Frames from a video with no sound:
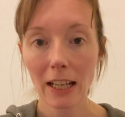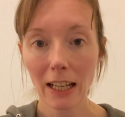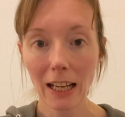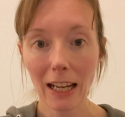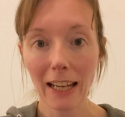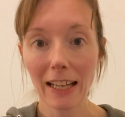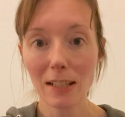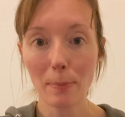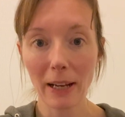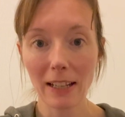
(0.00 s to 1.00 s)
Clear
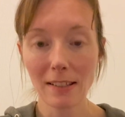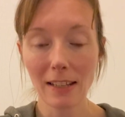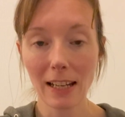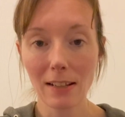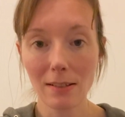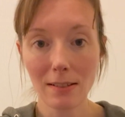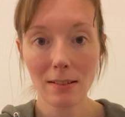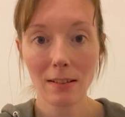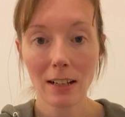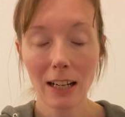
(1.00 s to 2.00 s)
spaces,
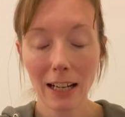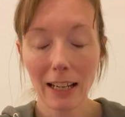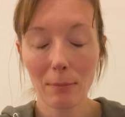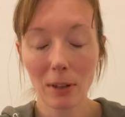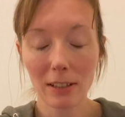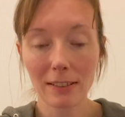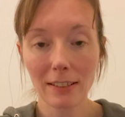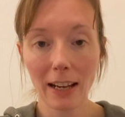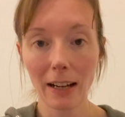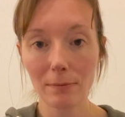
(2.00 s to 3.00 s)
clear
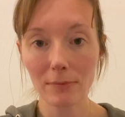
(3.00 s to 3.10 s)
mindset,